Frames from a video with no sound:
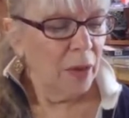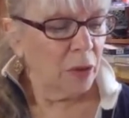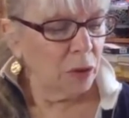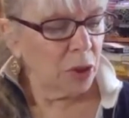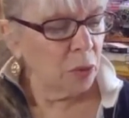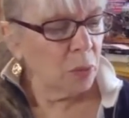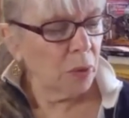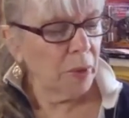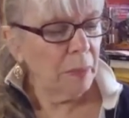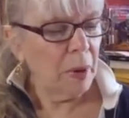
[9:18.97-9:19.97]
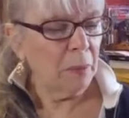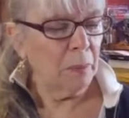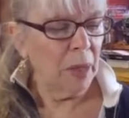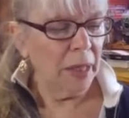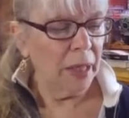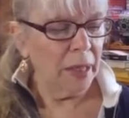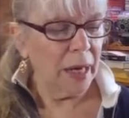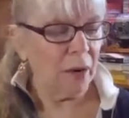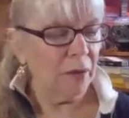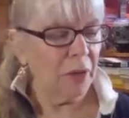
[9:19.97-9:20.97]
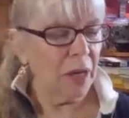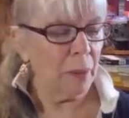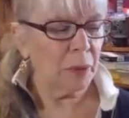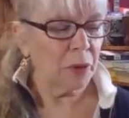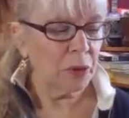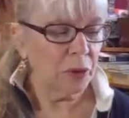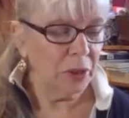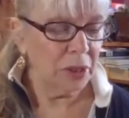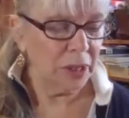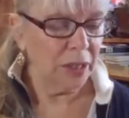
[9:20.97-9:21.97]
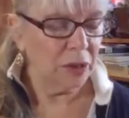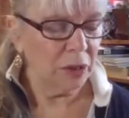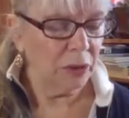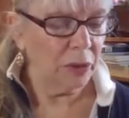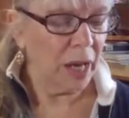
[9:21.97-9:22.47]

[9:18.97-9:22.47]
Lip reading: Those who worry about money now have the opportunity to learn